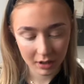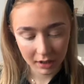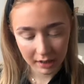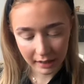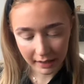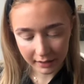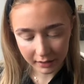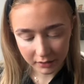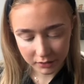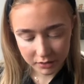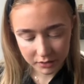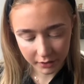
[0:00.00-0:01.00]
like
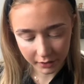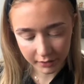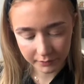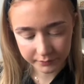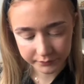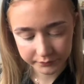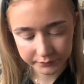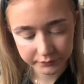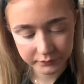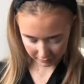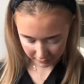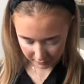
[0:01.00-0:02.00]
so.
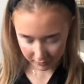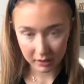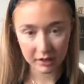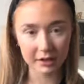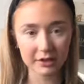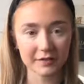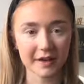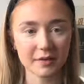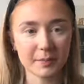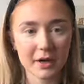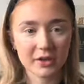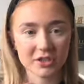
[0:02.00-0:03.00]
Loose face
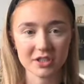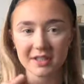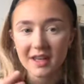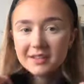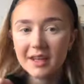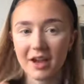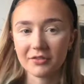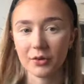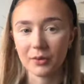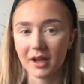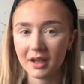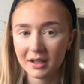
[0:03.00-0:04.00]
powder just gets
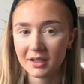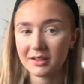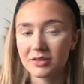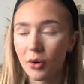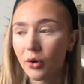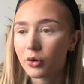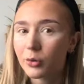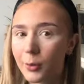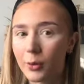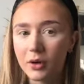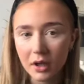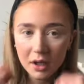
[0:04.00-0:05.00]
everywhere. It's
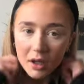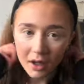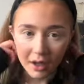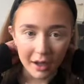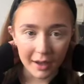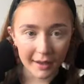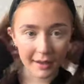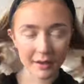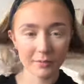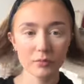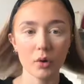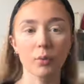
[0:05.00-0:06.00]
horrible.
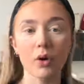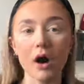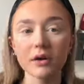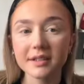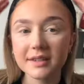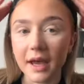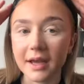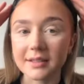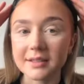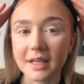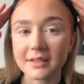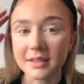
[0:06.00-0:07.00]
Um, whilst that is
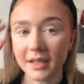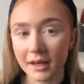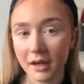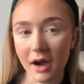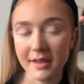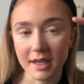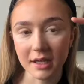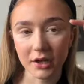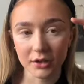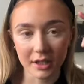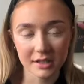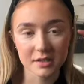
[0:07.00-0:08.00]
setting, I then go
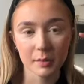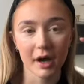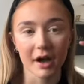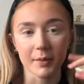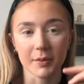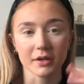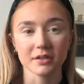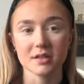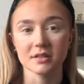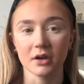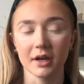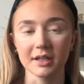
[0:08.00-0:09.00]
into my eyebrows the
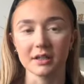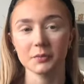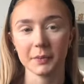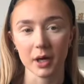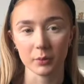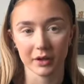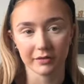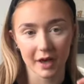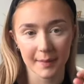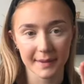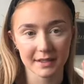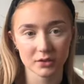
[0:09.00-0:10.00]
tiniest bit with a
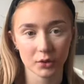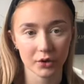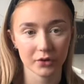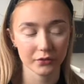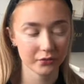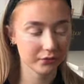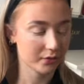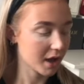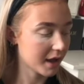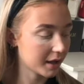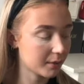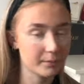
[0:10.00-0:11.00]
bit of
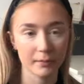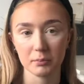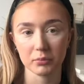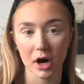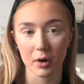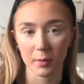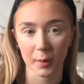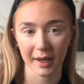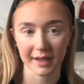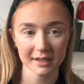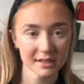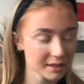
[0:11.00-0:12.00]
um, brow
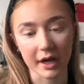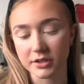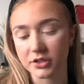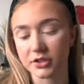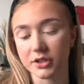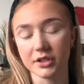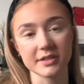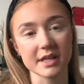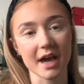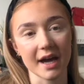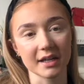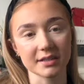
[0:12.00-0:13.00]
pomade. I just use
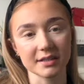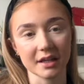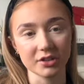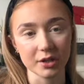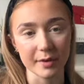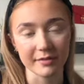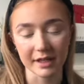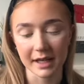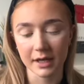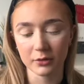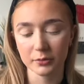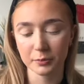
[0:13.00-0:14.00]
the Anastasia Beverly
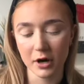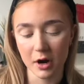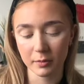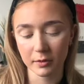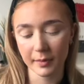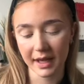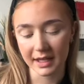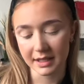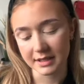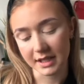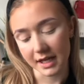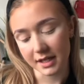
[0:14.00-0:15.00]
Hills Brow
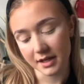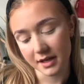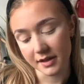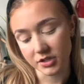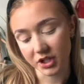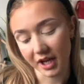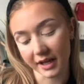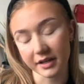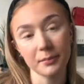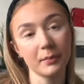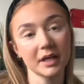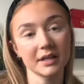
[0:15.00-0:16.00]
Pomade in the shade
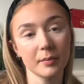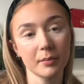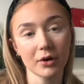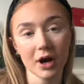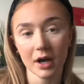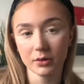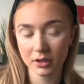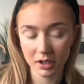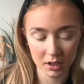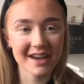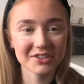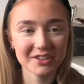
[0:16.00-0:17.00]
Medium Brown
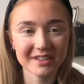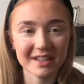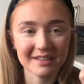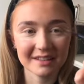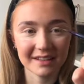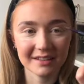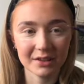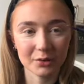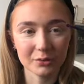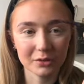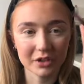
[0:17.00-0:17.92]
and just these little